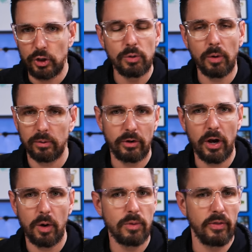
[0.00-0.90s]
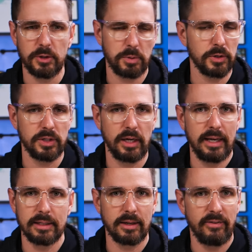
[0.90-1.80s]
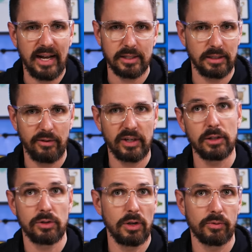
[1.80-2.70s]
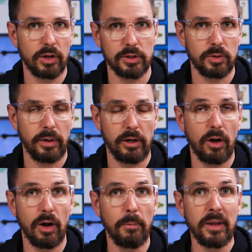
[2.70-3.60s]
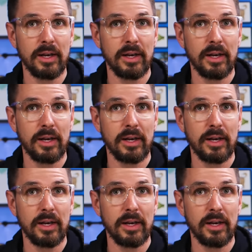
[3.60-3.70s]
you don't know that this person is that significant to the overall story at all.